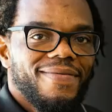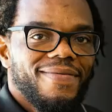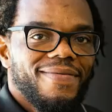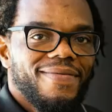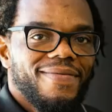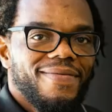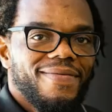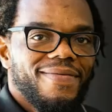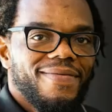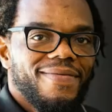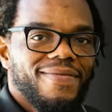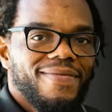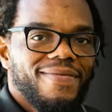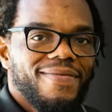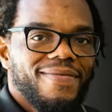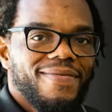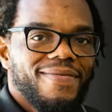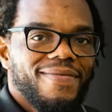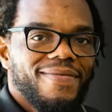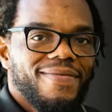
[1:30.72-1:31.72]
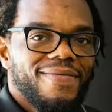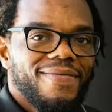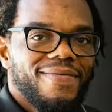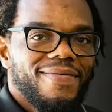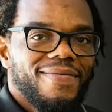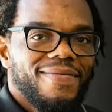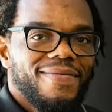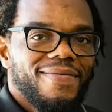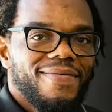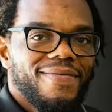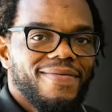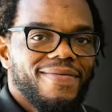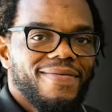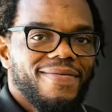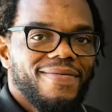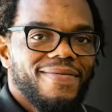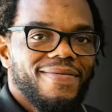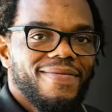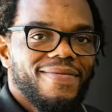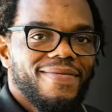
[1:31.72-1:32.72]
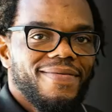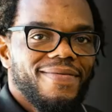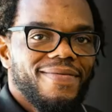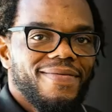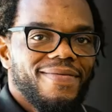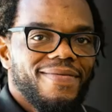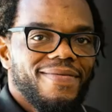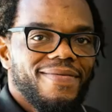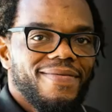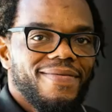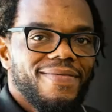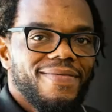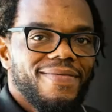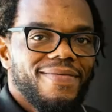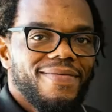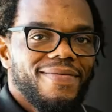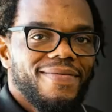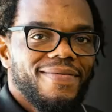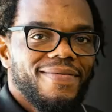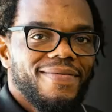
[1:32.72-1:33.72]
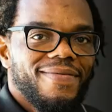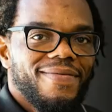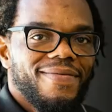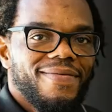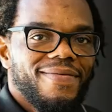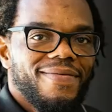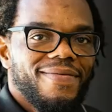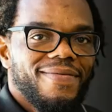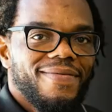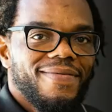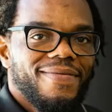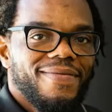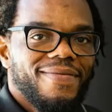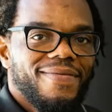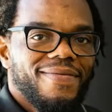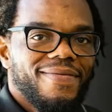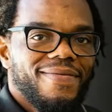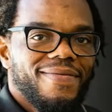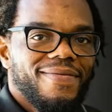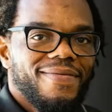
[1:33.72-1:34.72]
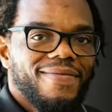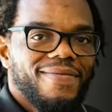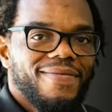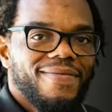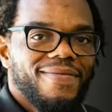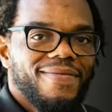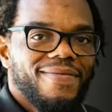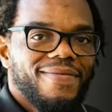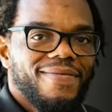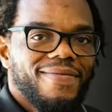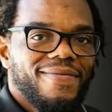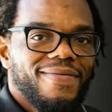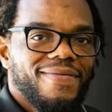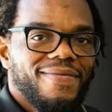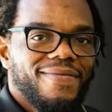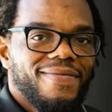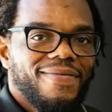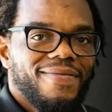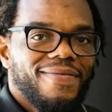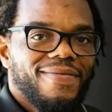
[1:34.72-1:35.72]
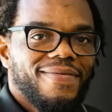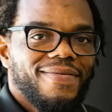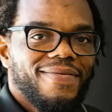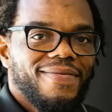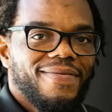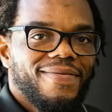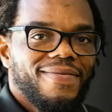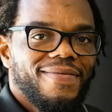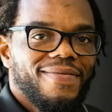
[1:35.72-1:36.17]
(not speaking)